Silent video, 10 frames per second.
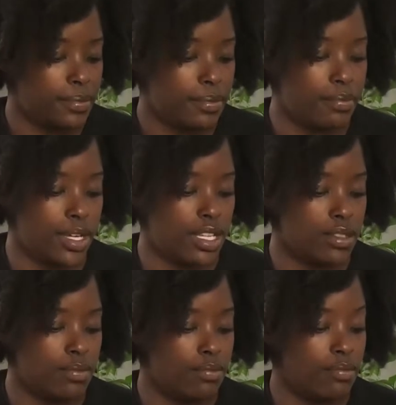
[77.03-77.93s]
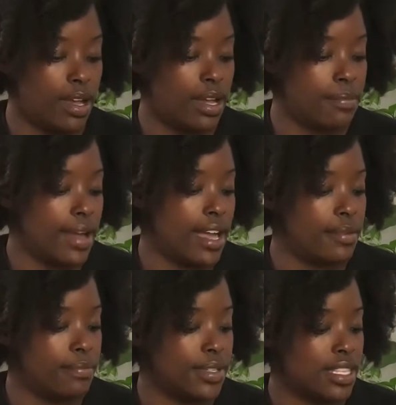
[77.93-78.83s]
But
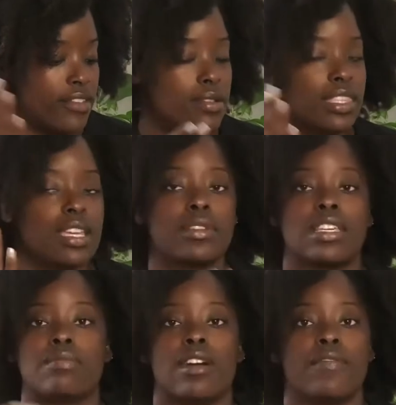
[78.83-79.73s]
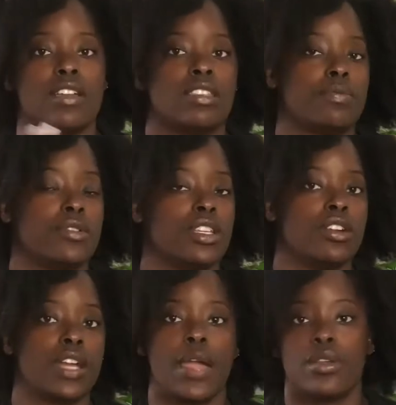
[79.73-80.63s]
everything besides my face is pretty
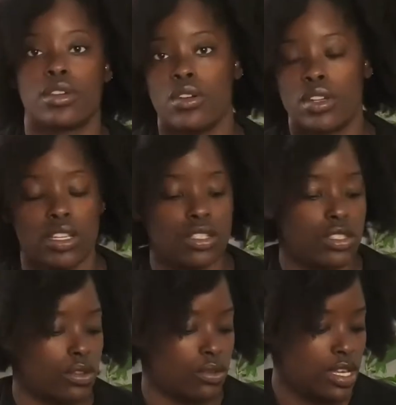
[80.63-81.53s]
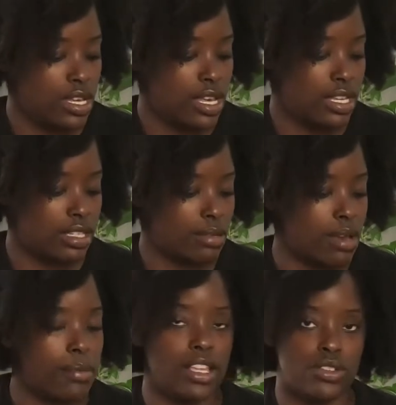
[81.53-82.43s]
okay with coconut. So next time I
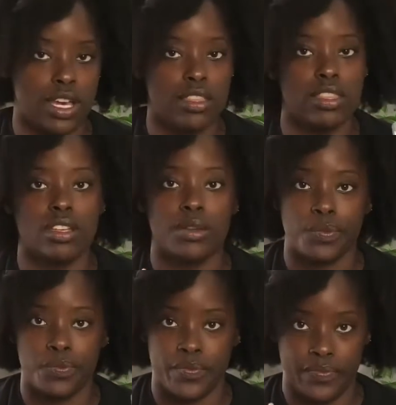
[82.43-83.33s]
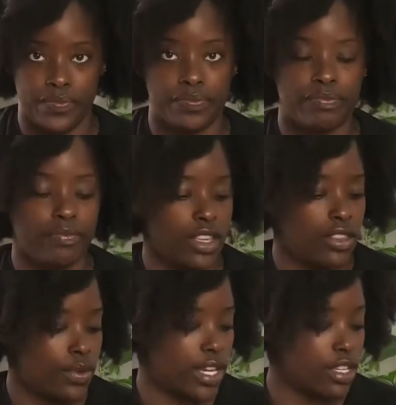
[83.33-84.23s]
may try the
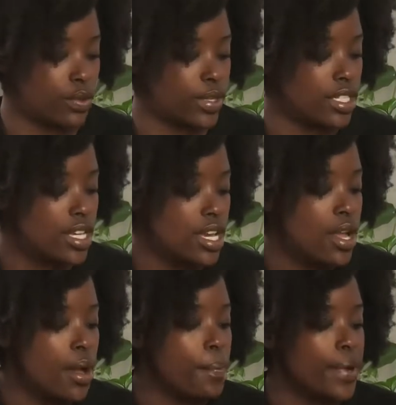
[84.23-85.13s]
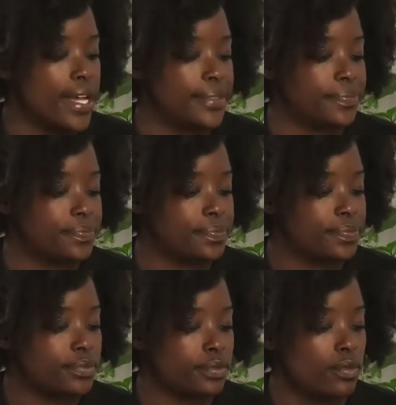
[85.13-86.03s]
regular one. But
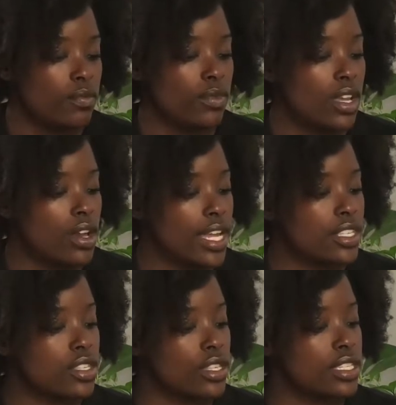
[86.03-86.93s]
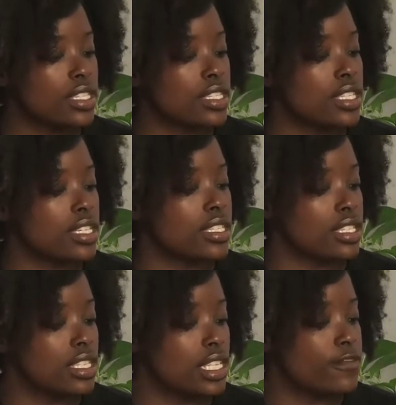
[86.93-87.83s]
okay, so this is the
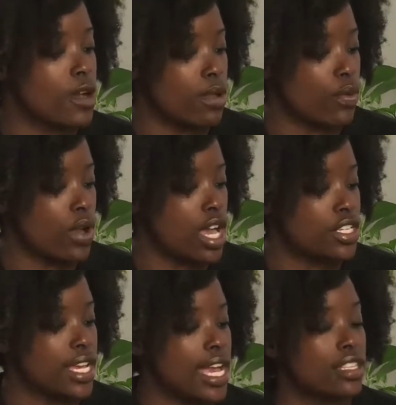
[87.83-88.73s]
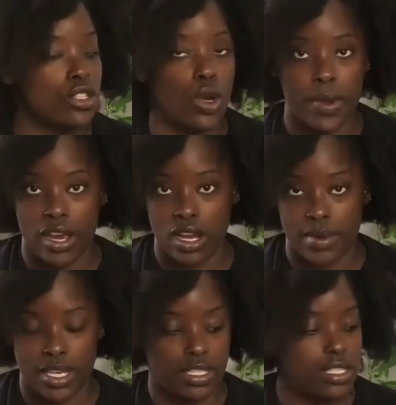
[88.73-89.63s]
sensitive foaming wash. It has no
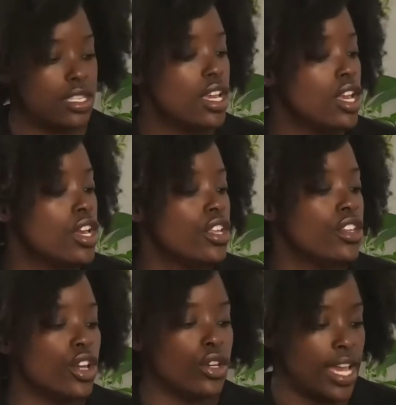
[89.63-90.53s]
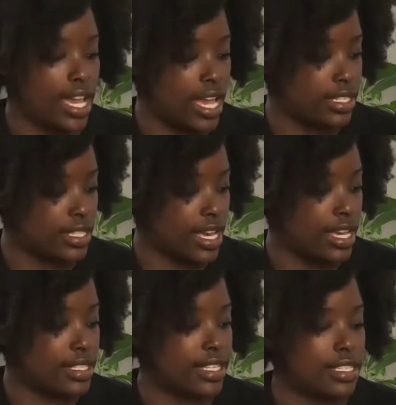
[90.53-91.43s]
parabens, no dioxides.
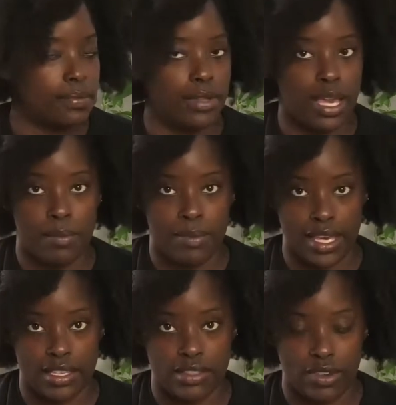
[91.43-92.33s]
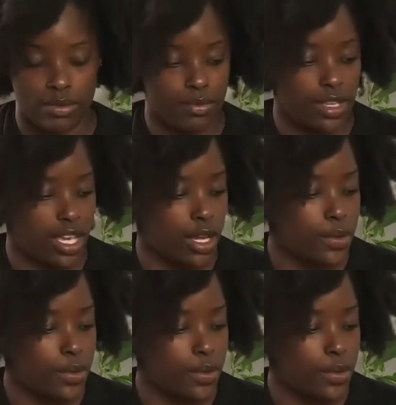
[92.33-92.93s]
It's plant-based feminine care.